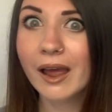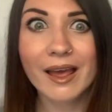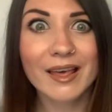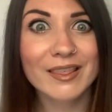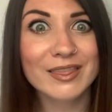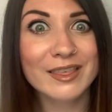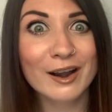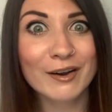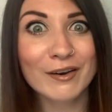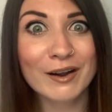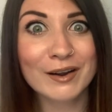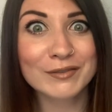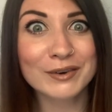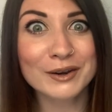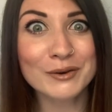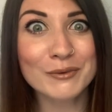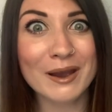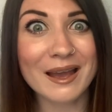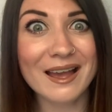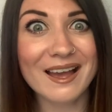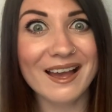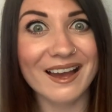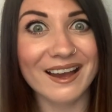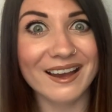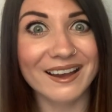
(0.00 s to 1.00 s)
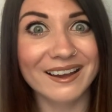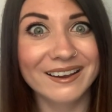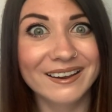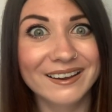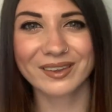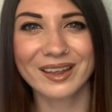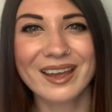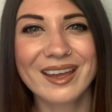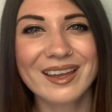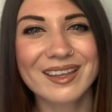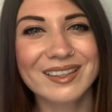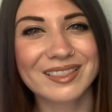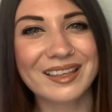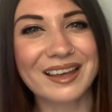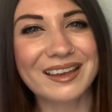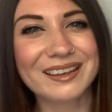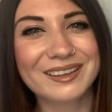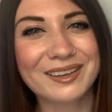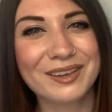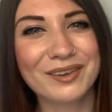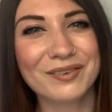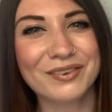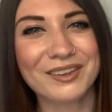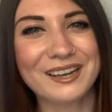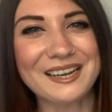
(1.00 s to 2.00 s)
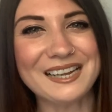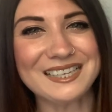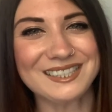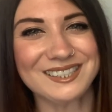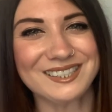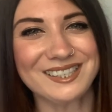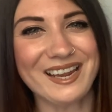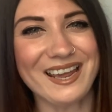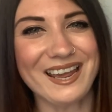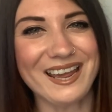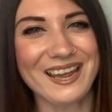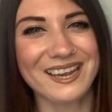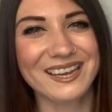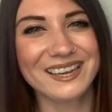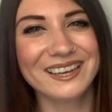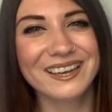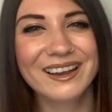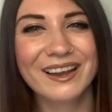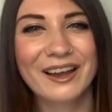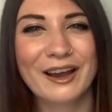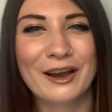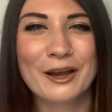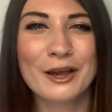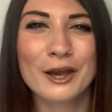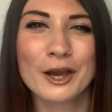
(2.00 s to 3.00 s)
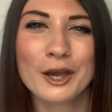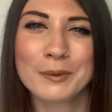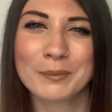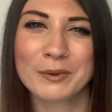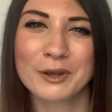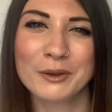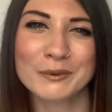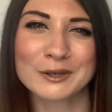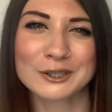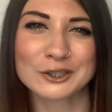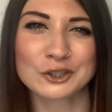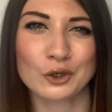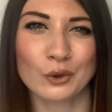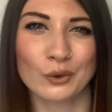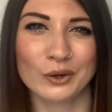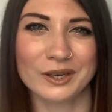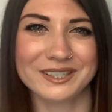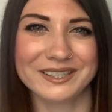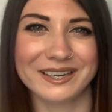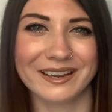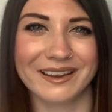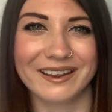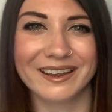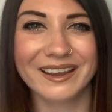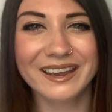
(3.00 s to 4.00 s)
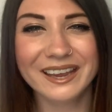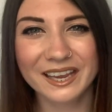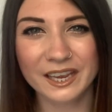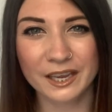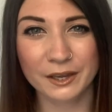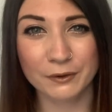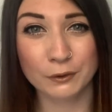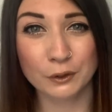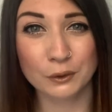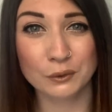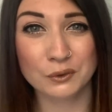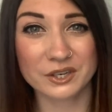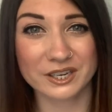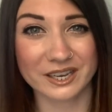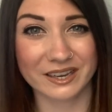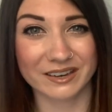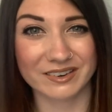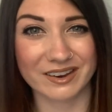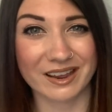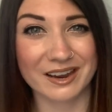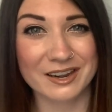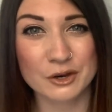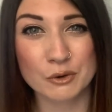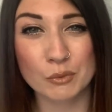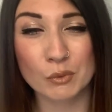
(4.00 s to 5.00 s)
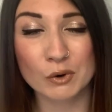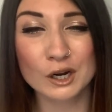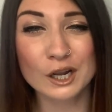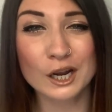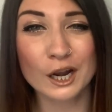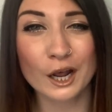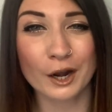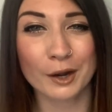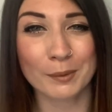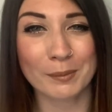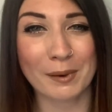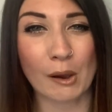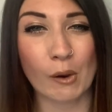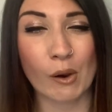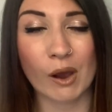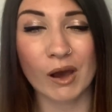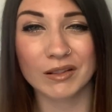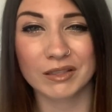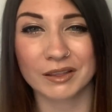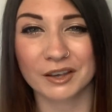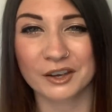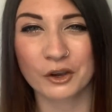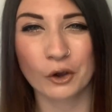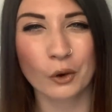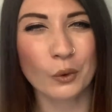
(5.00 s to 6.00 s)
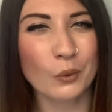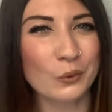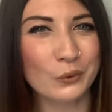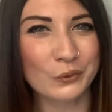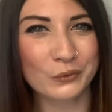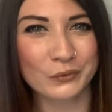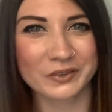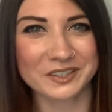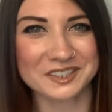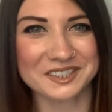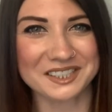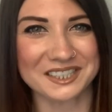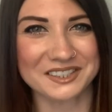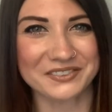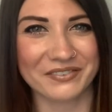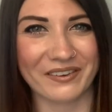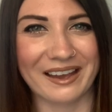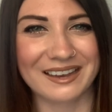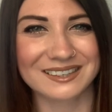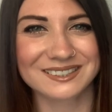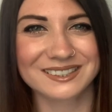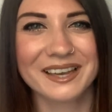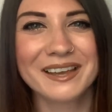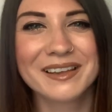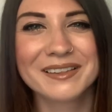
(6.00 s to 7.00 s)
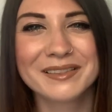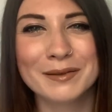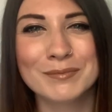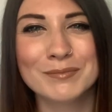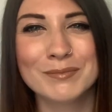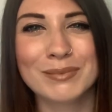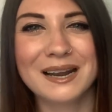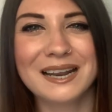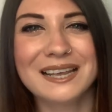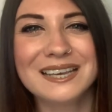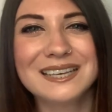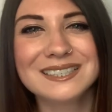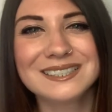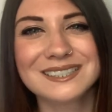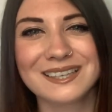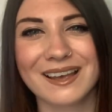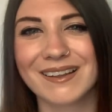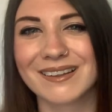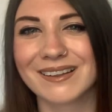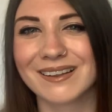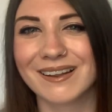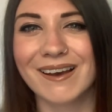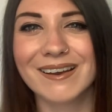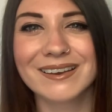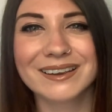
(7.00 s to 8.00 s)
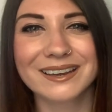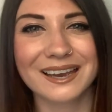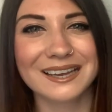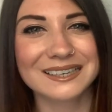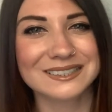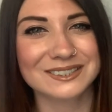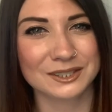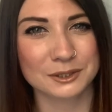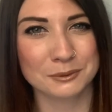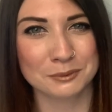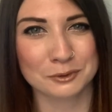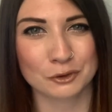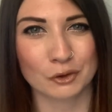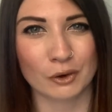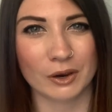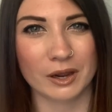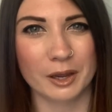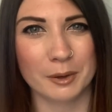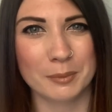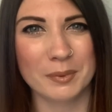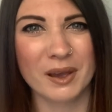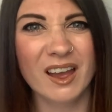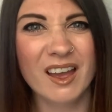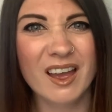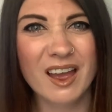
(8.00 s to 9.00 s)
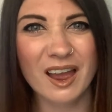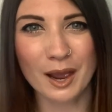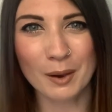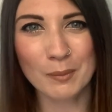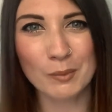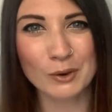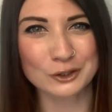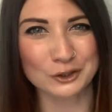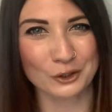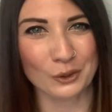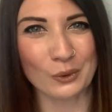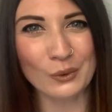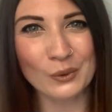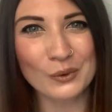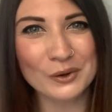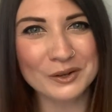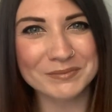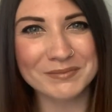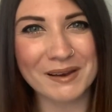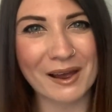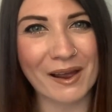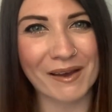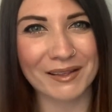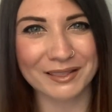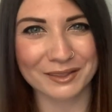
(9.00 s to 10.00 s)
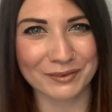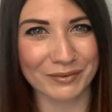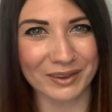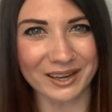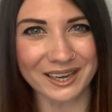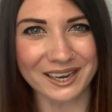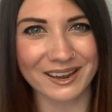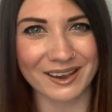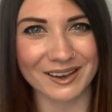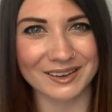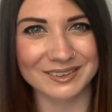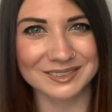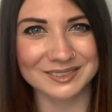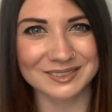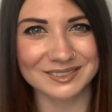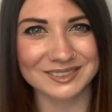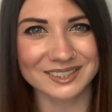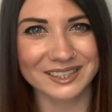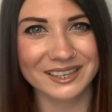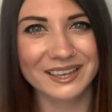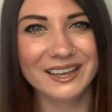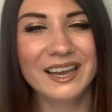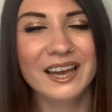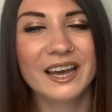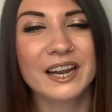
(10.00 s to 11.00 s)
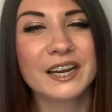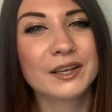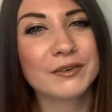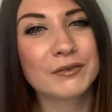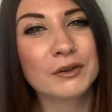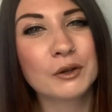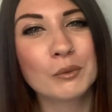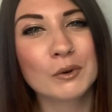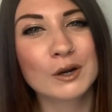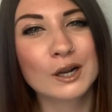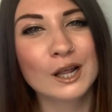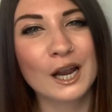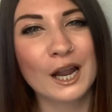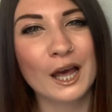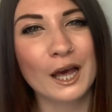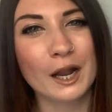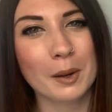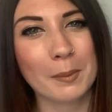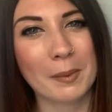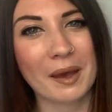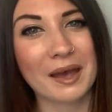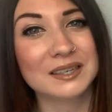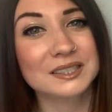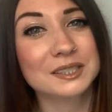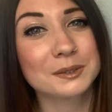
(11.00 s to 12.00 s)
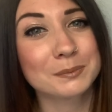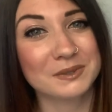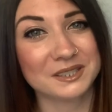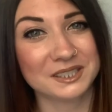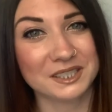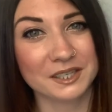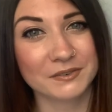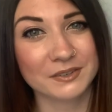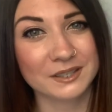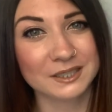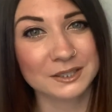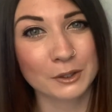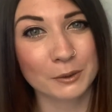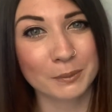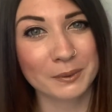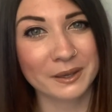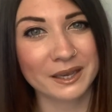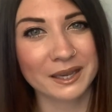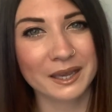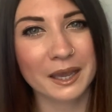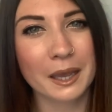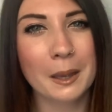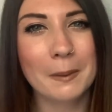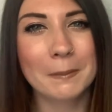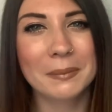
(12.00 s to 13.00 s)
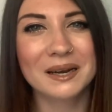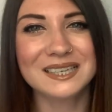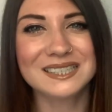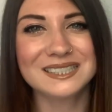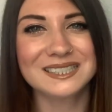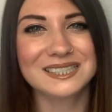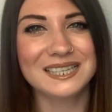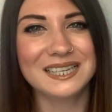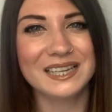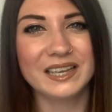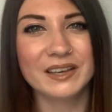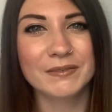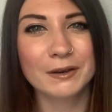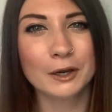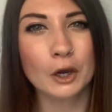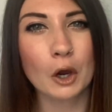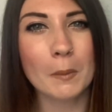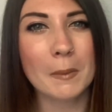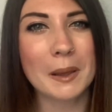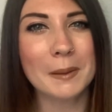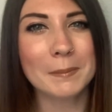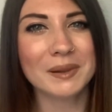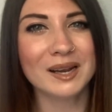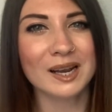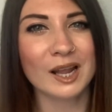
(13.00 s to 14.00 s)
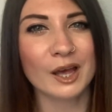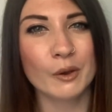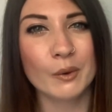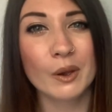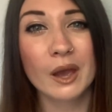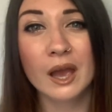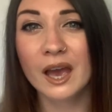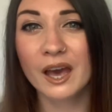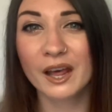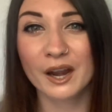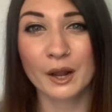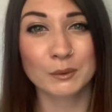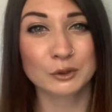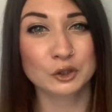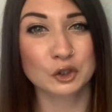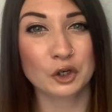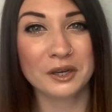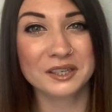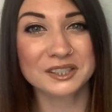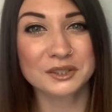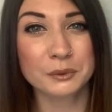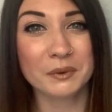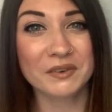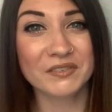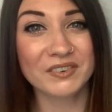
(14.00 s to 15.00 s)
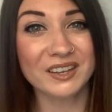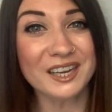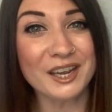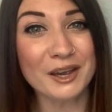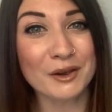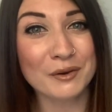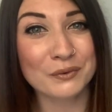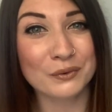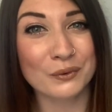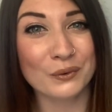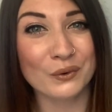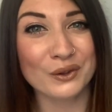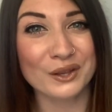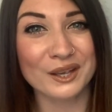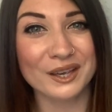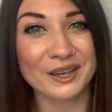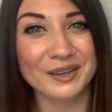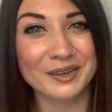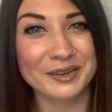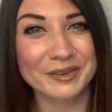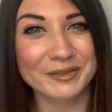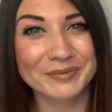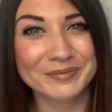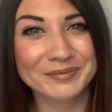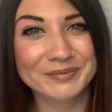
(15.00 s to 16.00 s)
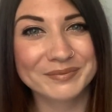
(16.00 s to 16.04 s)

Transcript: They're everywhere. Thank you for listening. I hope you enjoyed it. If you did and you want to learn about other cool physics facts, then please like and subscribe and watch all of my other videos. And if you want to learn about a specific topic, please leave a comment below and I'll try to do a video for you.